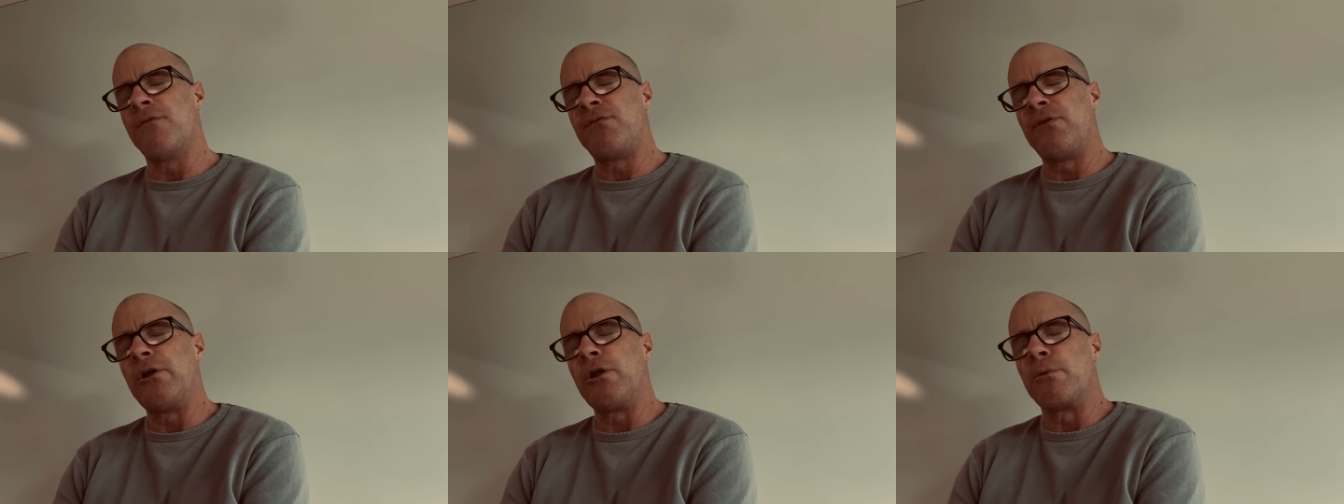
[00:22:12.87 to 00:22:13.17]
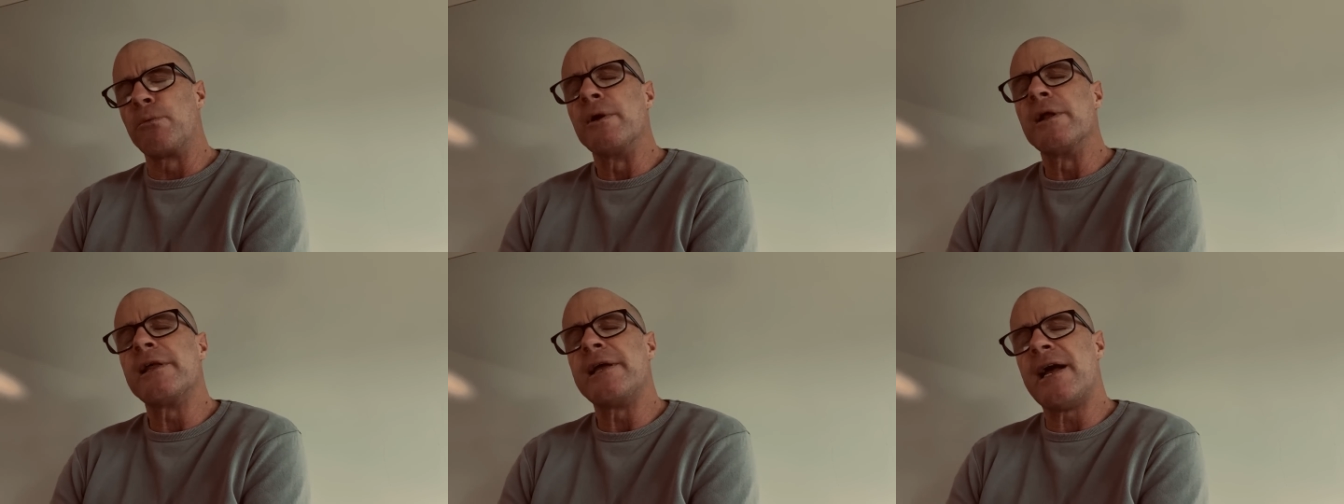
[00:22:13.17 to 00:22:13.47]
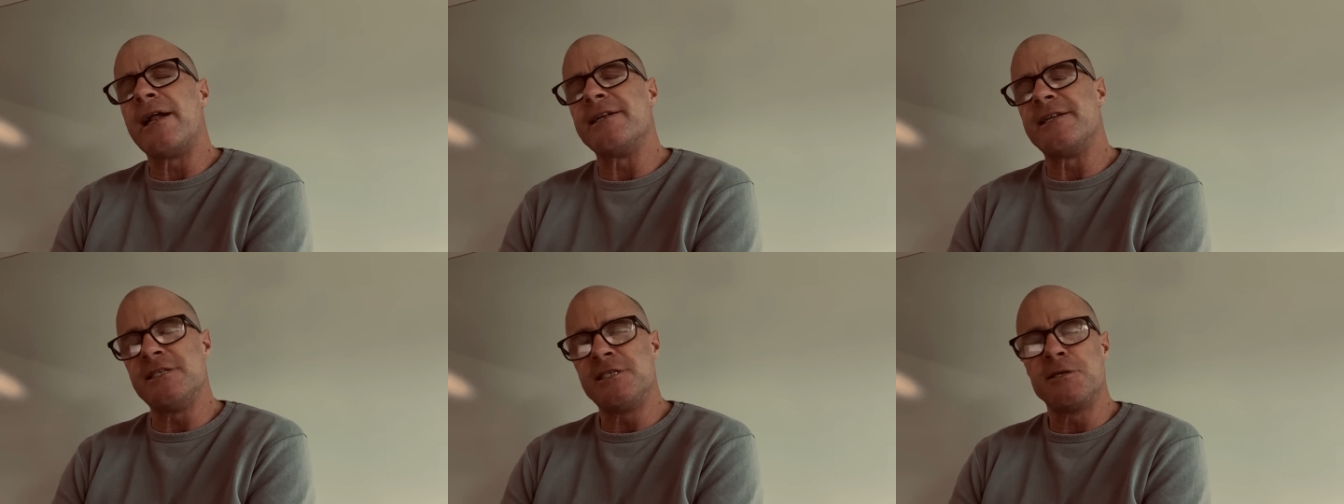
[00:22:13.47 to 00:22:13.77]
feel a really
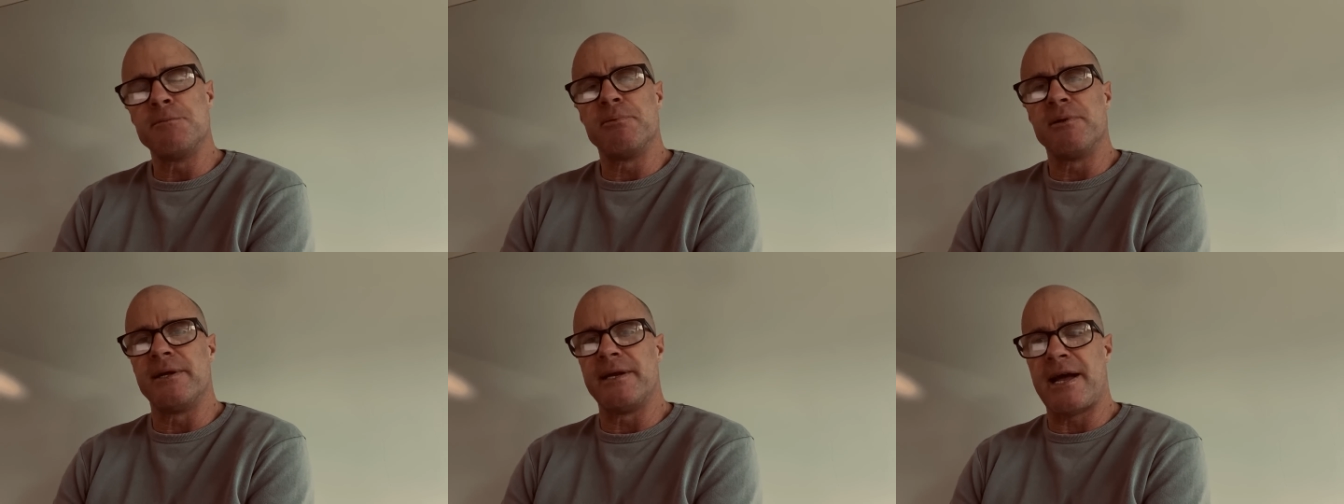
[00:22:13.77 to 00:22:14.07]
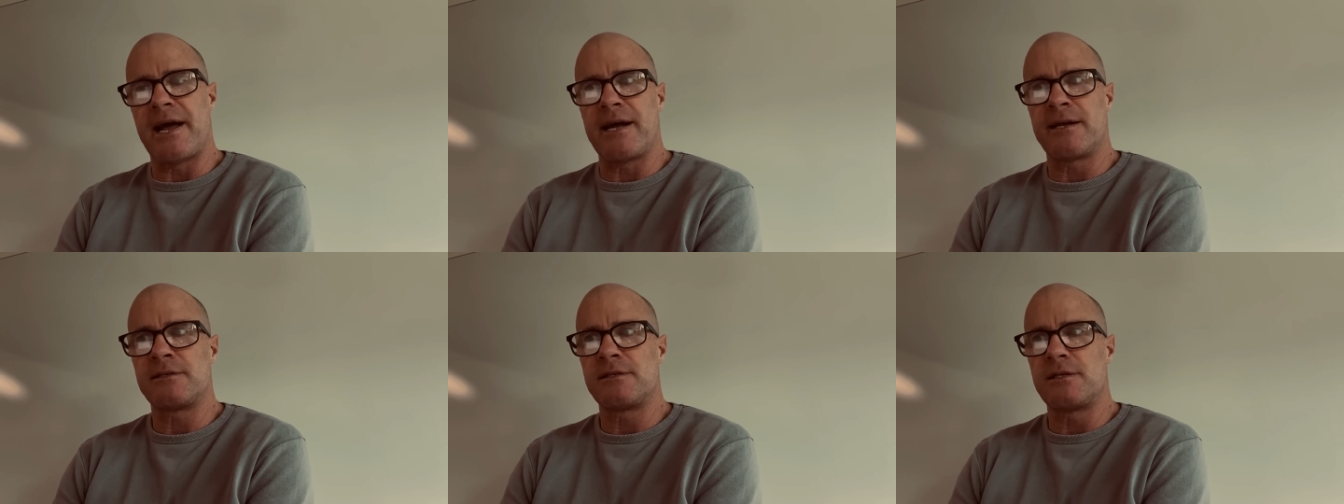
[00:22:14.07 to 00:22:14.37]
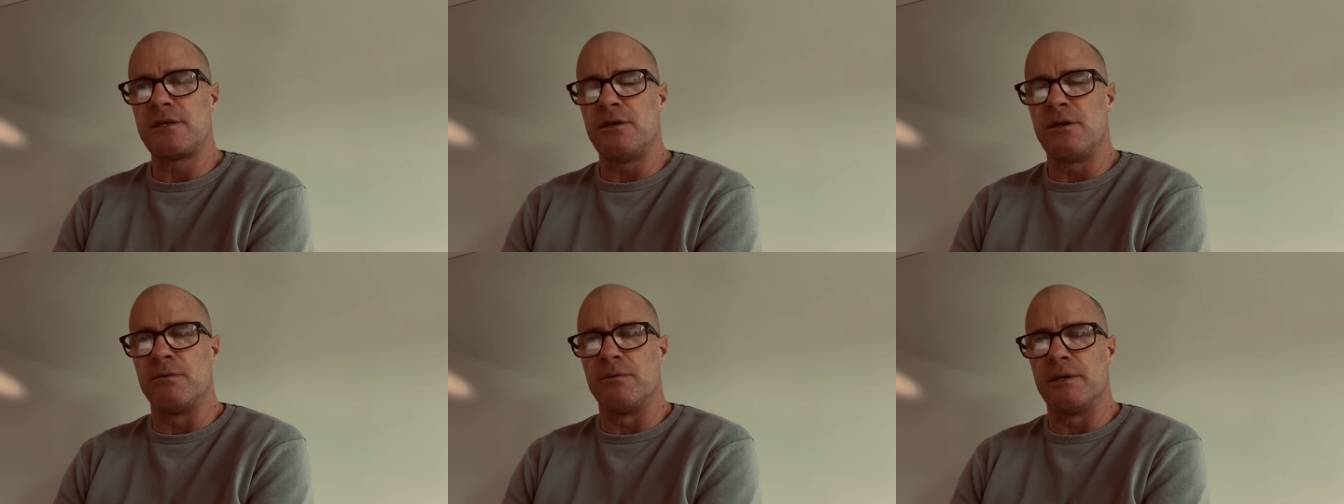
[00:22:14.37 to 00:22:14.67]
undisciplined
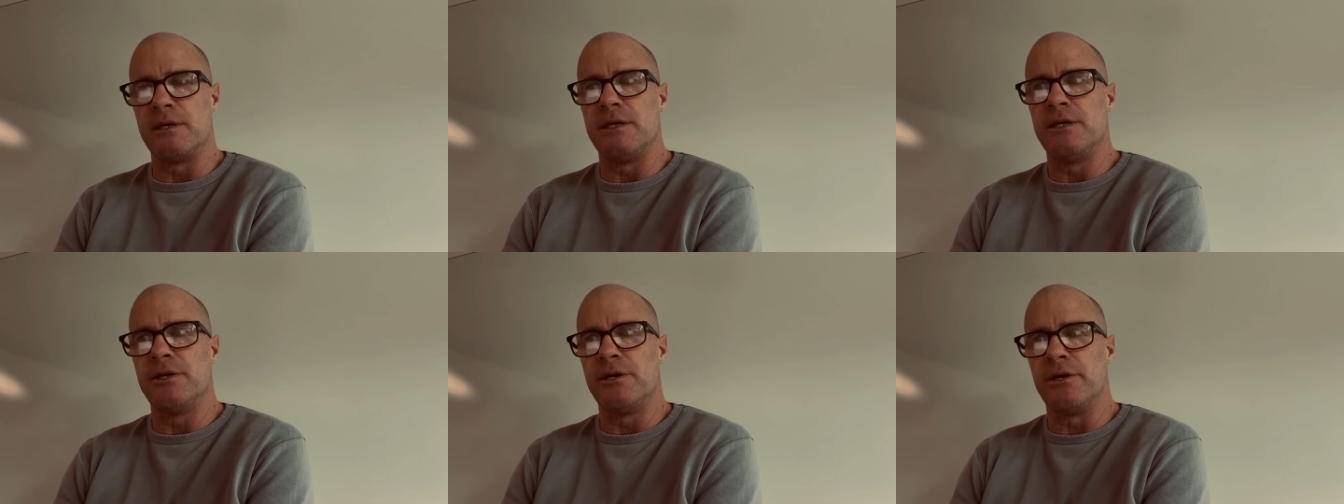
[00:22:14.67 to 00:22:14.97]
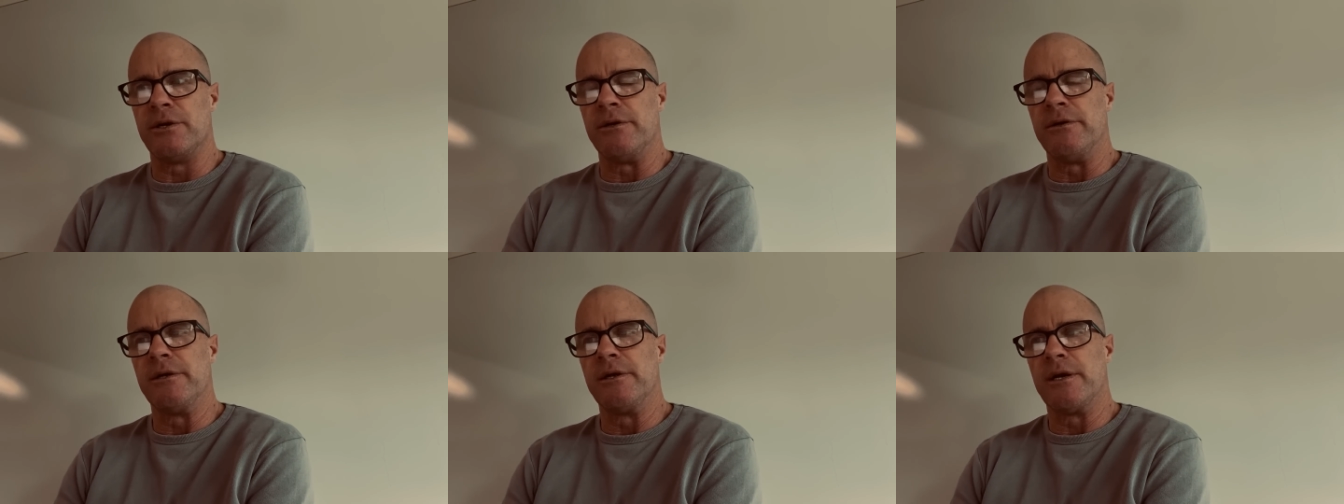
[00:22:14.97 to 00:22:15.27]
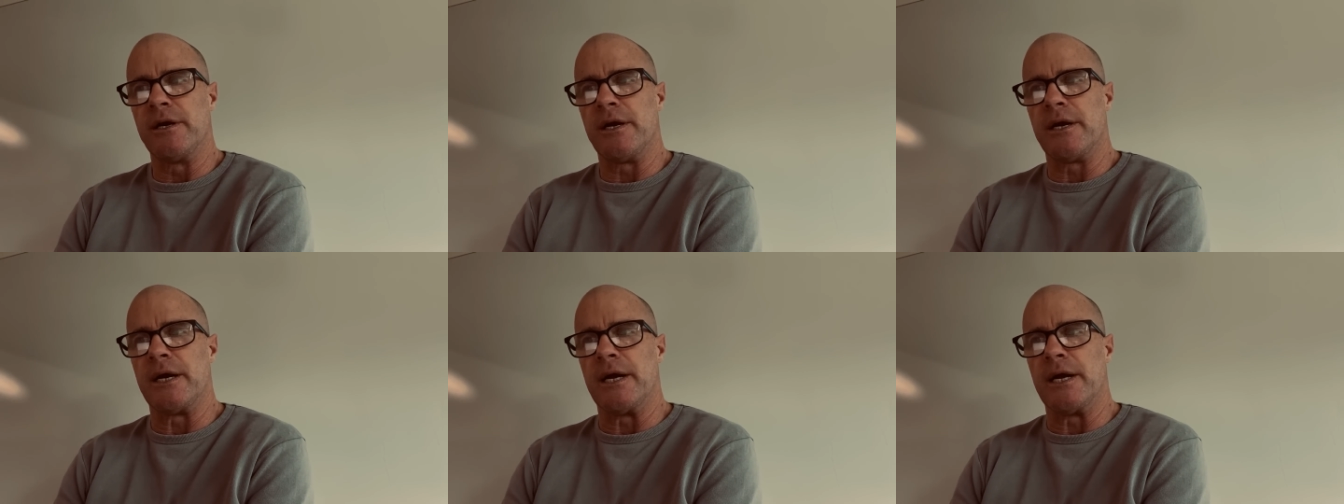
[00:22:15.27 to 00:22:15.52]
act. I really do.